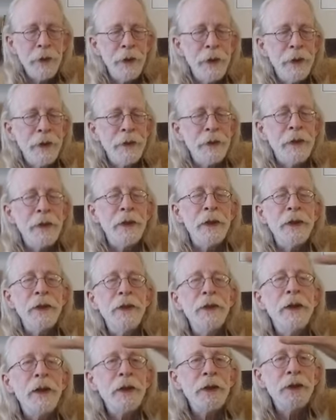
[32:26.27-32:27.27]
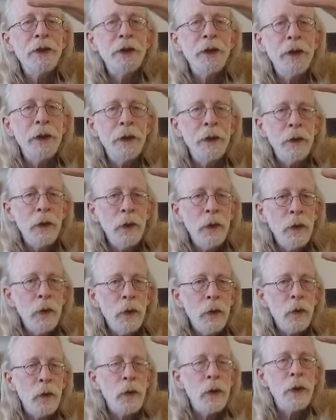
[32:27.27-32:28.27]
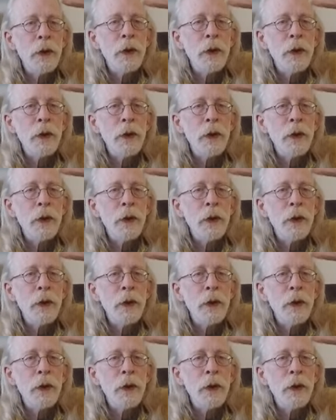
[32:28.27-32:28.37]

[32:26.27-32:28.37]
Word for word: it is an addiction or